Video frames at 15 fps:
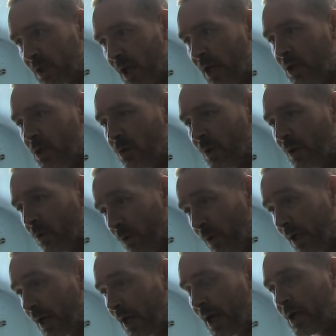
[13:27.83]
Are you a
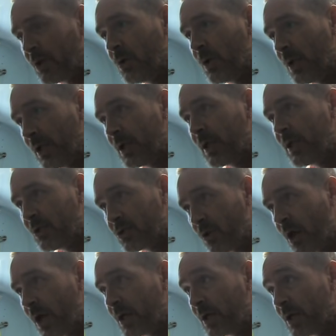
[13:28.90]
lawyer? Are you legally
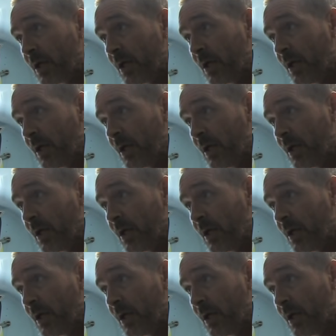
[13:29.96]
trained?